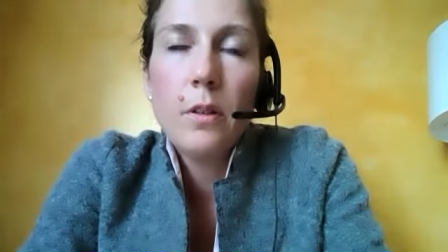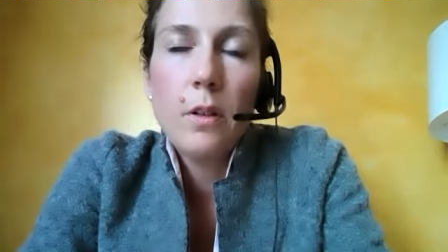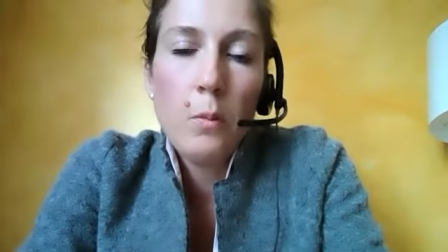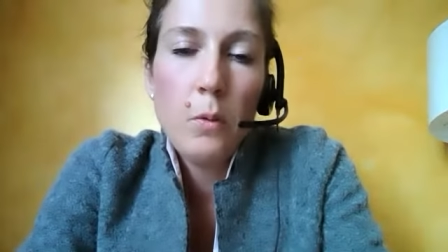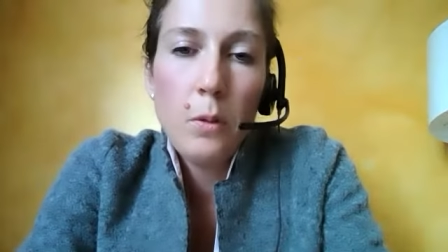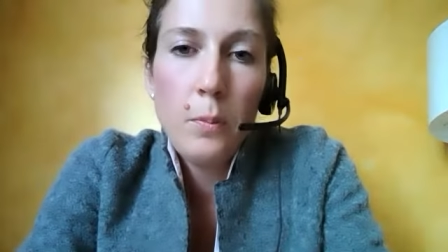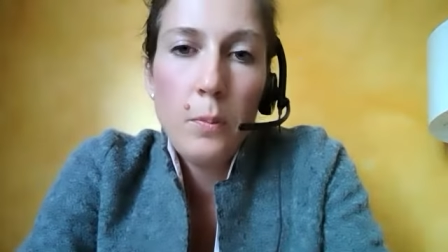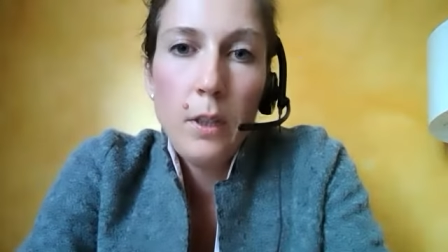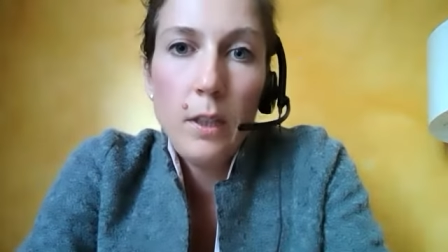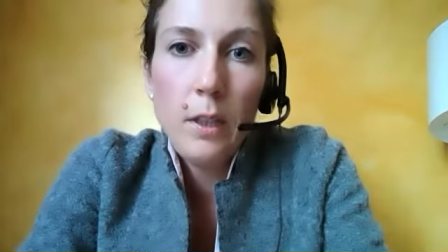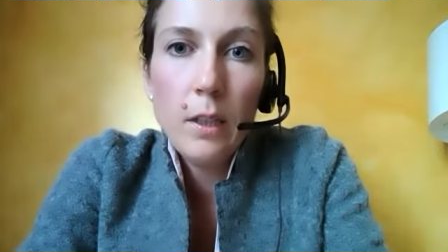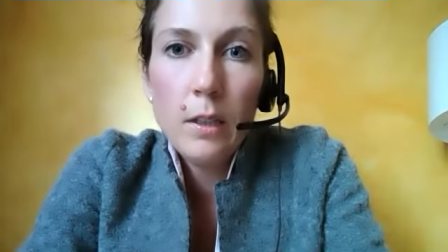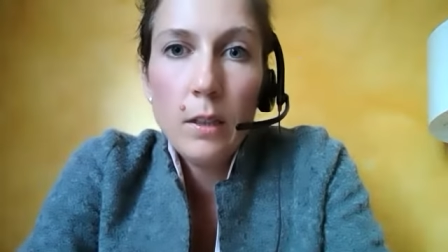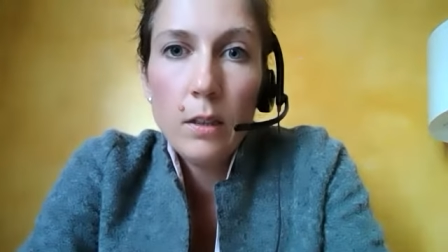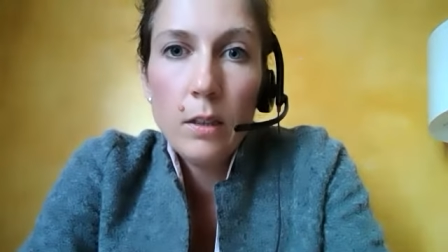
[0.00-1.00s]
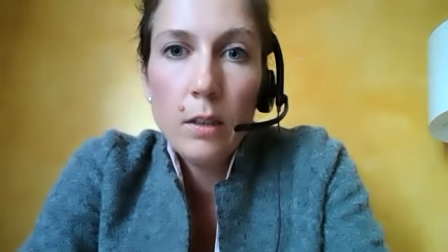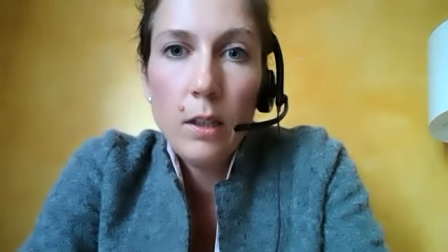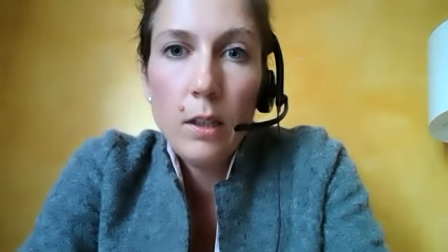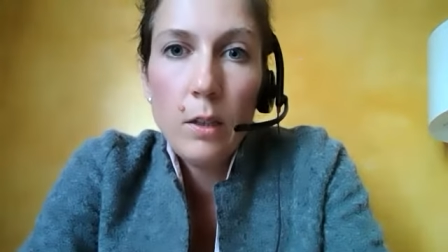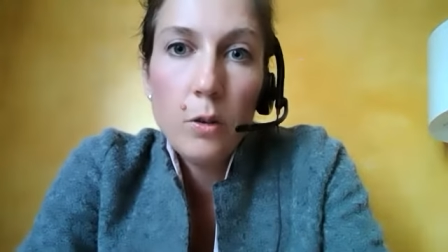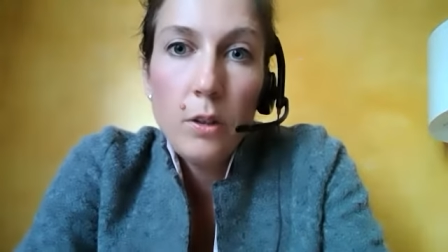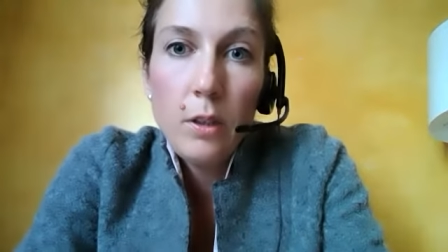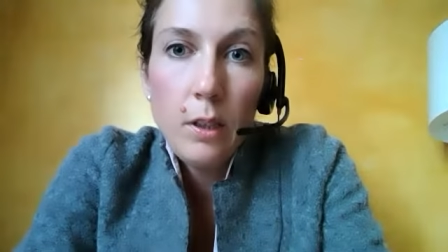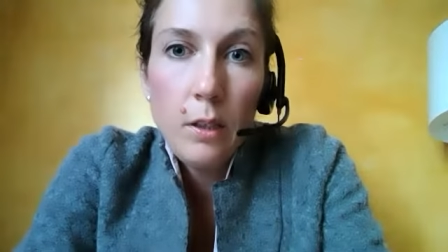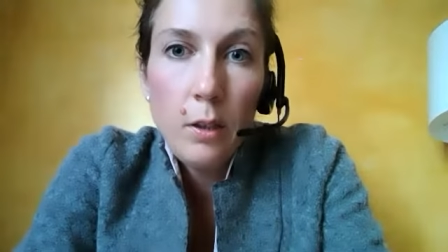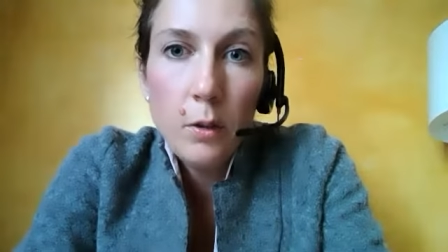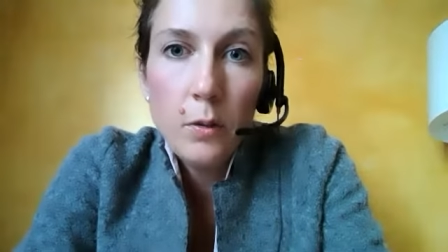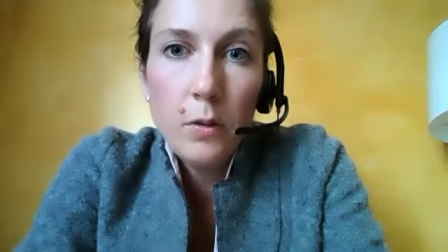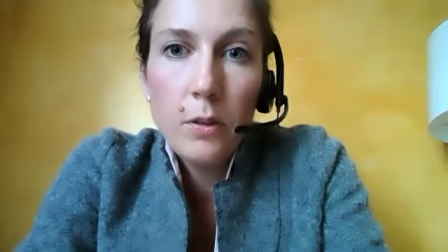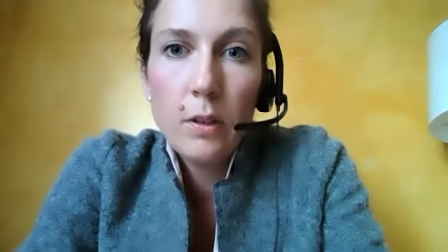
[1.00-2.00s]
there will be a
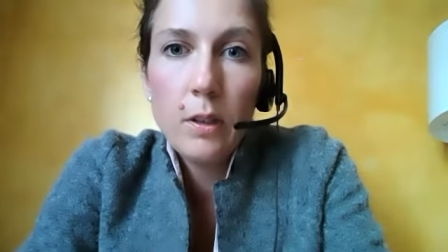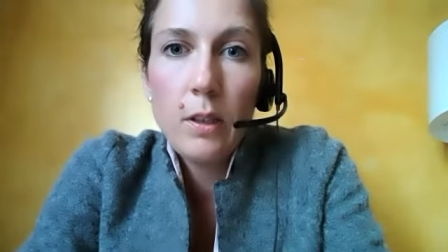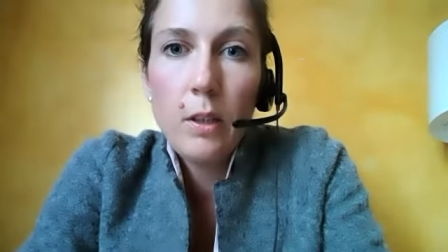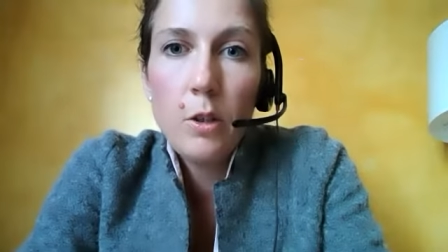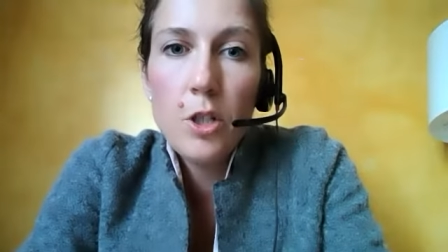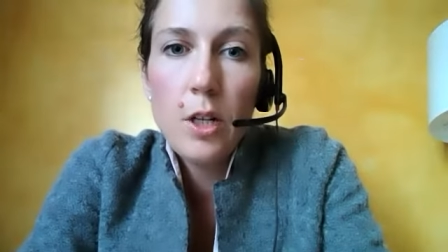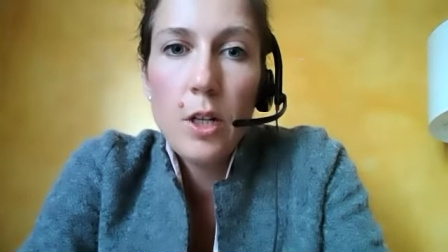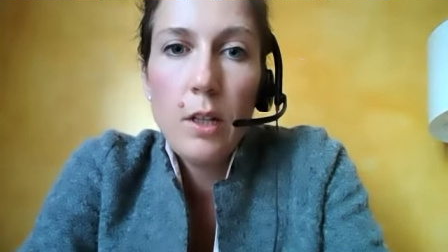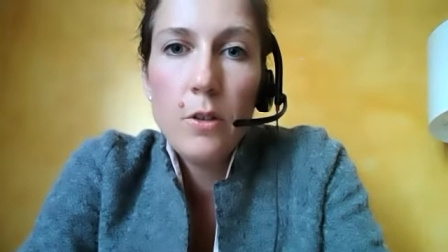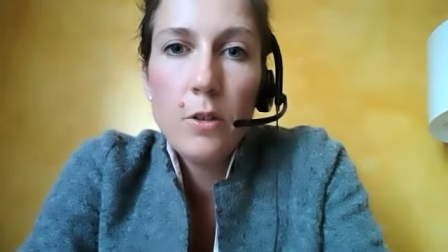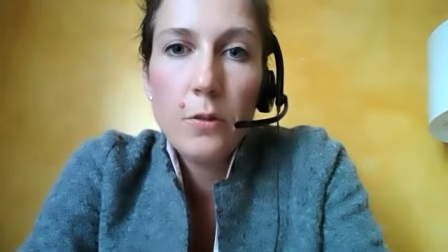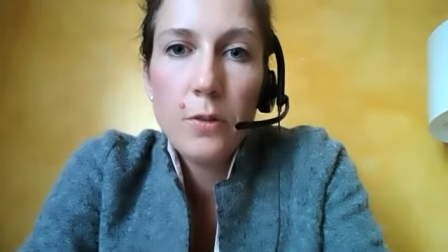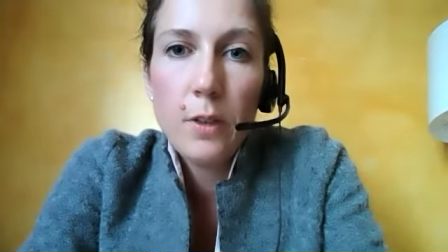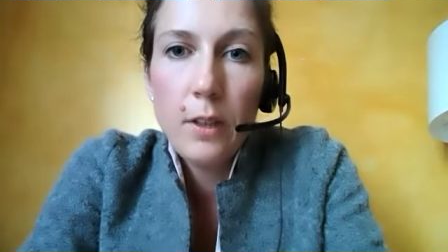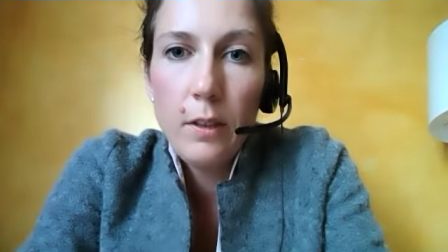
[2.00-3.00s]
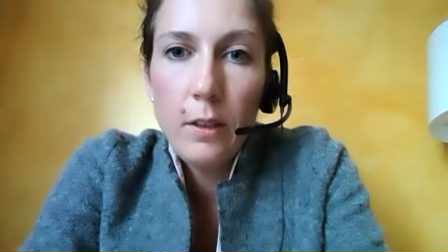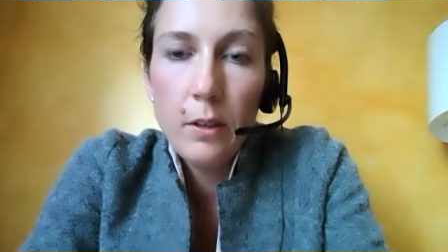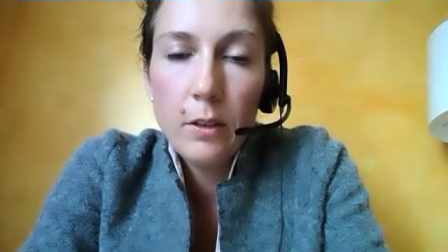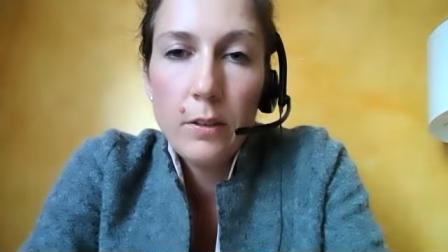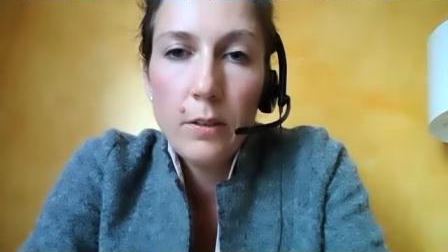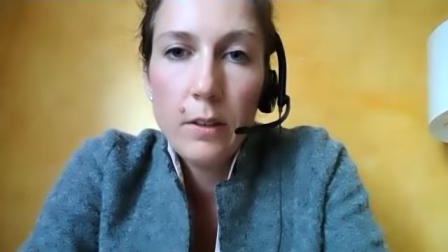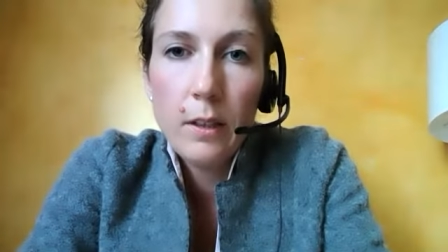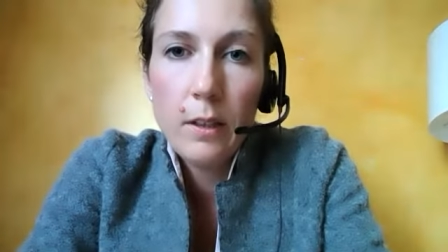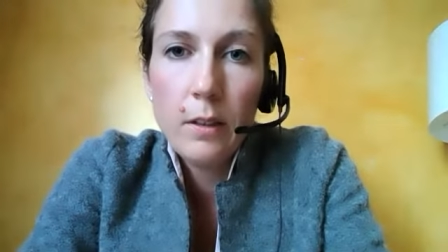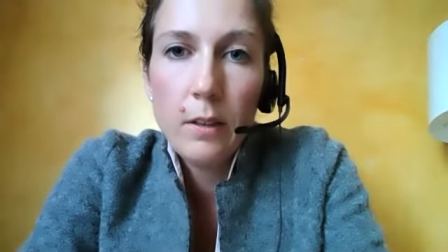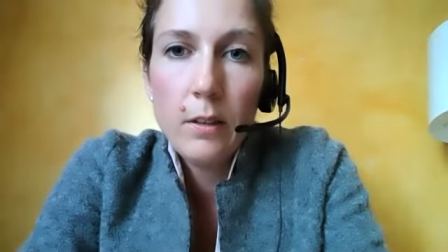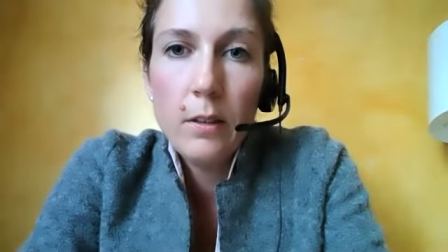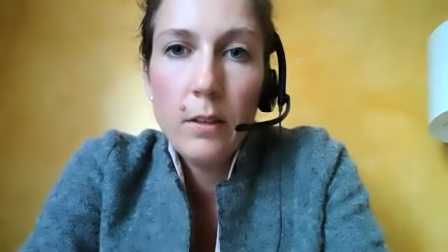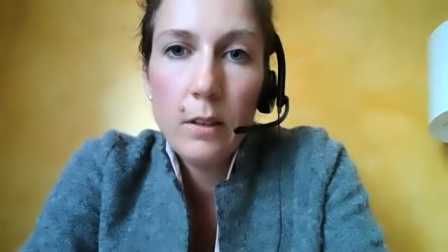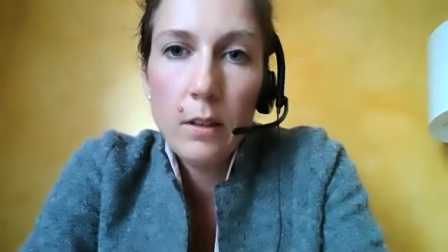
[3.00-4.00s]
continuous exchange of ideas.
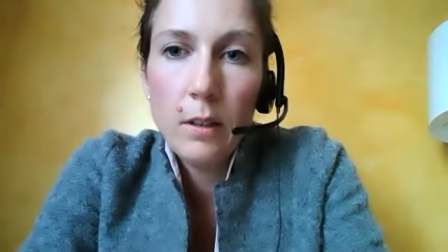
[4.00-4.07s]
And